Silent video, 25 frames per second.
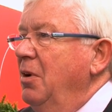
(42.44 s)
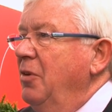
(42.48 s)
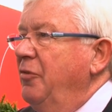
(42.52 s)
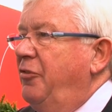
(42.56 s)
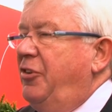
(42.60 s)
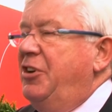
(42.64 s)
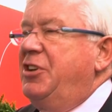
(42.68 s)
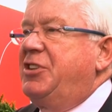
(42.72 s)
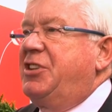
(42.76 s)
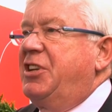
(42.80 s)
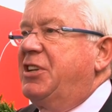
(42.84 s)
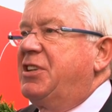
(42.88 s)

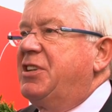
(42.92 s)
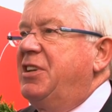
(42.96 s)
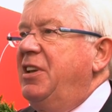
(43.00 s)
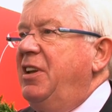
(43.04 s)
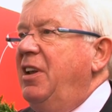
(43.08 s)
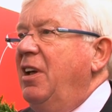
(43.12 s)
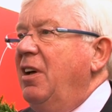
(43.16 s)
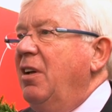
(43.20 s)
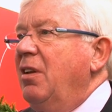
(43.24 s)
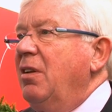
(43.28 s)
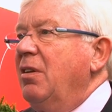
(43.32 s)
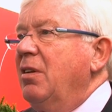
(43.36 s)

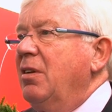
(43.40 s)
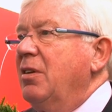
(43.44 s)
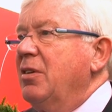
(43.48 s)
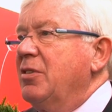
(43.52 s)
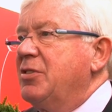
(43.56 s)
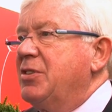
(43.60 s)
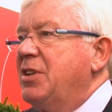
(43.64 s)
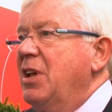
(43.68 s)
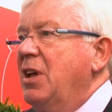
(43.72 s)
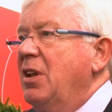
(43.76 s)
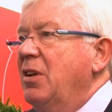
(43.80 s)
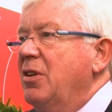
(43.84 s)

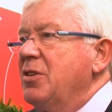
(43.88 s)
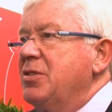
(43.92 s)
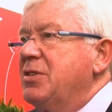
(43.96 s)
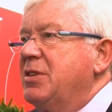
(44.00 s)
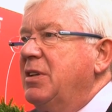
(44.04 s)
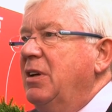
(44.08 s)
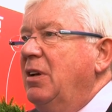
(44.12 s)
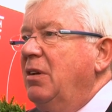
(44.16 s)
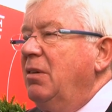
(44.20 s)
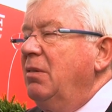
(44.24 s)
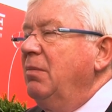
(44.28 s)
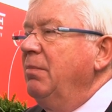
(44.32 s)
316L stainless
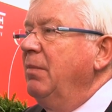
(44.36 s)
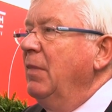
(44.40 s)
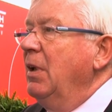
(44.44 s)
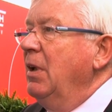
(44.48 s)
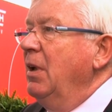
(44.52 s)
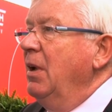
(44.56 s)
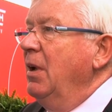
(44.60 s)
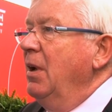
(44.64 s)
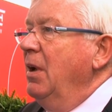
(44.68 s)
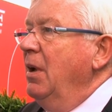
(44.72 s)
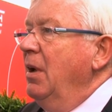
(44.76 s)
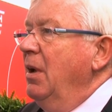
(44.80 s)
steel,
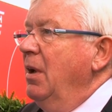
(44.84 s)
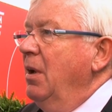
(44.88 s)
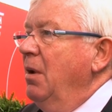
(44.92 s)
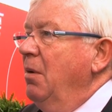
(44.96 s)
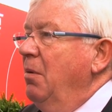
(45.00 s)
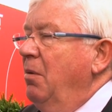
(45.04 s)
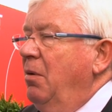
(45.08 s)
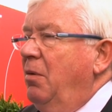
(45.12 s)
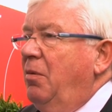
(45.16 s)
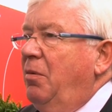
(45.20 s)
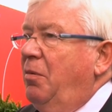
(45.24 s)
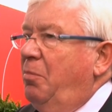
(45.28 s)

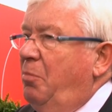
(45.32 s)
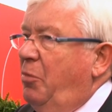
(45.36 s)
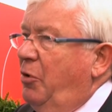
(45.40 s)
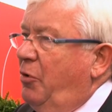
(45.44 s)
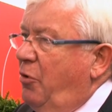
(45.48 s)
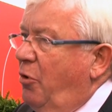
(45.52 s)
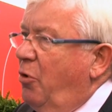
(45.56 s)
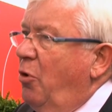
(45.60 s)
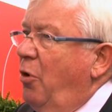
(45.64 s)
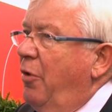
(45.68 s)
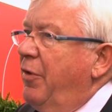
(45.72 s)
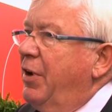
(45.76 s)

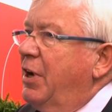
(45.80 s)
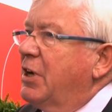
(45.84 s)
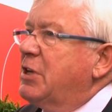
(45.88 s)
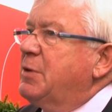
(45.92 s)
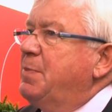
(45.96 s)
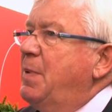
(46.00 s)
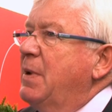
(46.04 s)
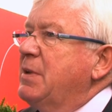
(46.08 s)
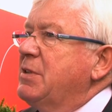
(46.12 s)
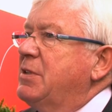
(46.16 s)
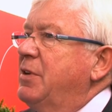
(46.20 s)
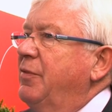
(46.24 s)
but they're rather
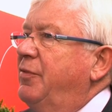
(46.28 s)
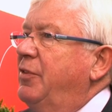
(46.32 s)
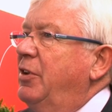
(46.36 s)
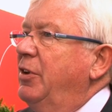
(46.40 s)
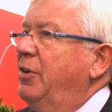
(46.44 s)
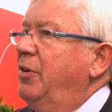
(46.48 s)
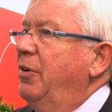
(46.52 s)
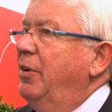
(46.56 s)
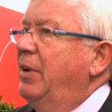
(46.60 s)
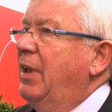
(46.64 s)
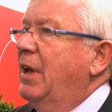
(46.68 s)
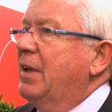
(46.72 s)
expensive
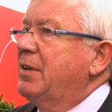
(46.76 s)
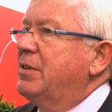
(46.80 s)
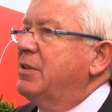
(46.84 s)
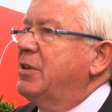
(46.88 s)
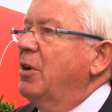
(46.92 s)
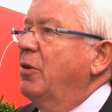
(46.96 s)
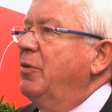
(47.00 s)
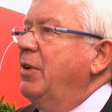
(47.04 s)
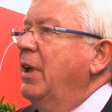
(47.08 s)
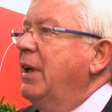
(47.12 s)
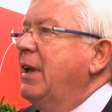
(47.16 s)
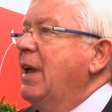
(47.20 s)
to do that.
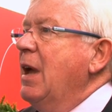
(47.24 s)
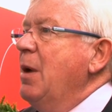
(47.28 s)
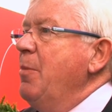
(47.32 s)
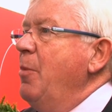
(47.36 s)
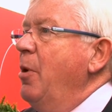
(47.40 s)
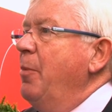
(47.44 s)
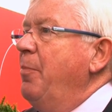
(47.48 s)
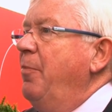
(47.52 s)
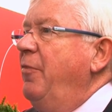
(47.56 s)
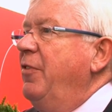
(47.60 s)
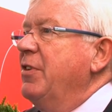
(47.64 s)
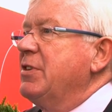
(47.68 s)
So they
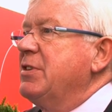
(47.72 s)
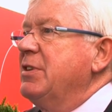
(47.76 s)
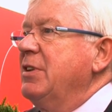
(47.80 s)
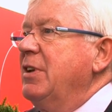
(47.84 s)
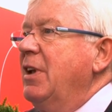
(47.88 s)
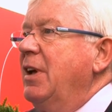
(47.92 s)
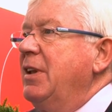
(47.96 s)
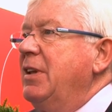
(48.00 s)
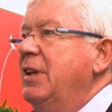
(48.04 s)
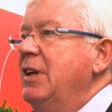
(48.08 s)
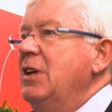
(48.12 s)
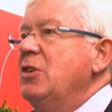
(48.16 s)
came up with an
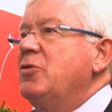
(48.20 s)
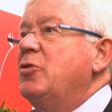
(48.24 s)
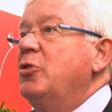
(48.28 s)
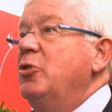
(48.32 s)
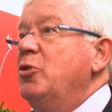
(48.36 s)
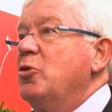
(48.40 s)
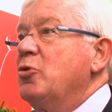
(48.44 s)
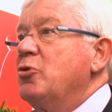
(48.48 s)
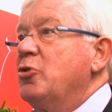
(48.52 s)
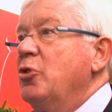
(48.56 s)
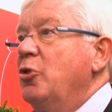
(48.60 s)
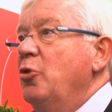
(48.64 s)
idea to
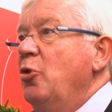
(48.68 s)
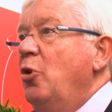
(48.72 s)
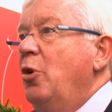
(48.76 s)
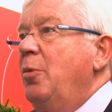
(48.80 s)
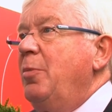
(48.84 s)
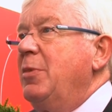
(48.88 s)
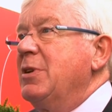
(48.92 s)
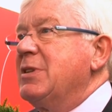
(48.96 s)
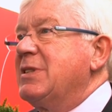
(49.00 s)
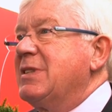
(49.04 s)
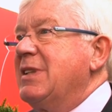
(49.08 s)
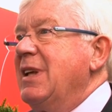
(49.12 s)
use a
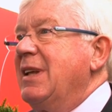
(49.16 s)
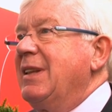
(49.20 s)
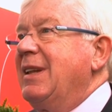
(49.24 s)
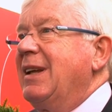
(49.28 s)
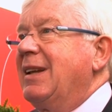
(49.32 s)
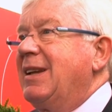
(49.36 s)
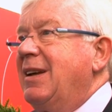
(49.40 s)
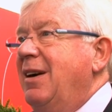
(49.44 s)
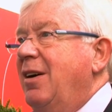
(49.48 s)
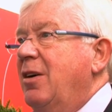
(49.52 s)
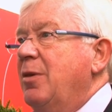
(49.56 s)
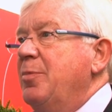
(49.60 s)
normal
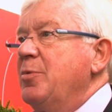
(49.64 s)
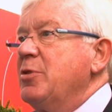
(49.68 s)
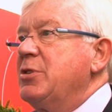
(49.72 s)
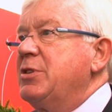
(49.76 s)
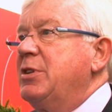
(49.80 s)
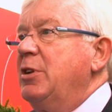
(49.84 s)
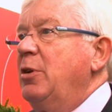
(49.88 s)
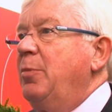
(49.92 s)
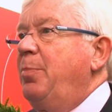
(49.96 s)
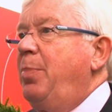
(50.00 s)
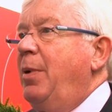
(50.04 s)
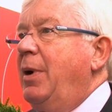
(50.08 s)
standard carbon
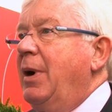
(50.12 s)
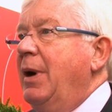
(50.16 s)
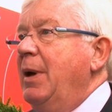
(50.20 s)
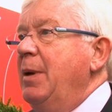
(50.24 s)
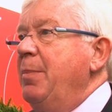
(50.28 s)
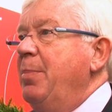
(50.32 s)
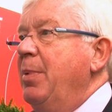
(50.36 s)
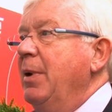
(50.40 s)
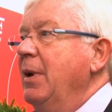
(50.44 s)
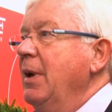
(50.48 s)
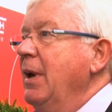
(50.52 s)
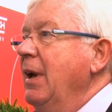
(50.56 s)
steel
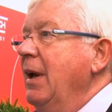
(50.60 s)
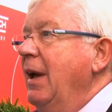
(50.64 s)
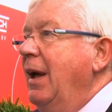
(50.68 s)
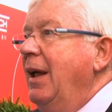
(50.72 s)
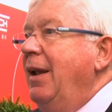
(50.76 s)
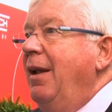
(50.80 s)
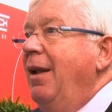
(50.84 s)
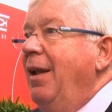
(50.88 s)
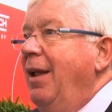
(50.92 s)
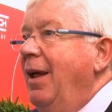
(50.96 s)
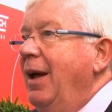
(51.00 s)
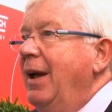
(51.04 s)
pipe
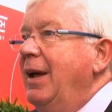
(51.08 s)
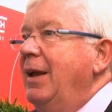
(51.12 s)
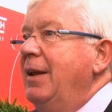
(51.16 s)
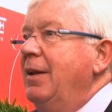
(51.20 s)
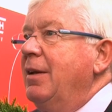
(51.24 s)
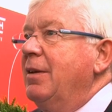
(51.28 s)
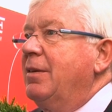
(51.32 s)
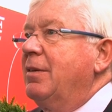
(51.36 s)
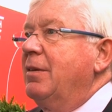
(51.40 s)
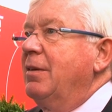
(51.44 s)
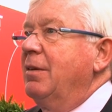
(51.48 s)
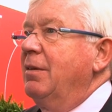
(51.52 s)
and
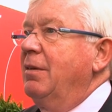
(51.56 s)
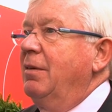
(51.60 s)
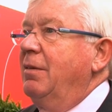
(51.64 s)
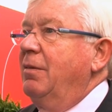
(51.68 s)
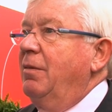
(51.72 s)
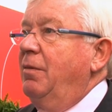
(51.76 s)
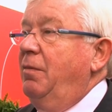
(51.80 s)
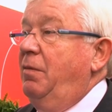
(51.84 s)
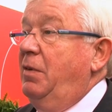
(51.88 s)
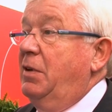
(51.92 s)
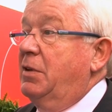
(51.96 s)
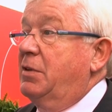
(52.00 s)
line it
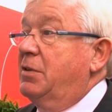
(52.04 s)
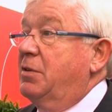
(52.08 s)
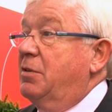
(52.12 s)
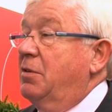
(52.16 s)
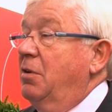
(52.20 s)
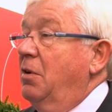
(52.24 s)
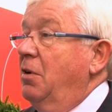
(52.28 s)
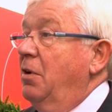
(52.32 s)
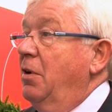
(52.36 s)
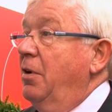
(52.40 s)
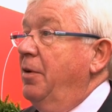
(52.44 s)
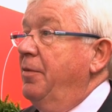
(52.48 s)
with,
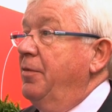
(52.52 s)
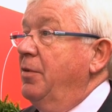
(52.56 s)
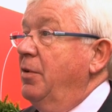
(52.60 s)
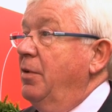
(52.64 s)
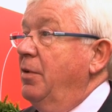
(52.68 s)
for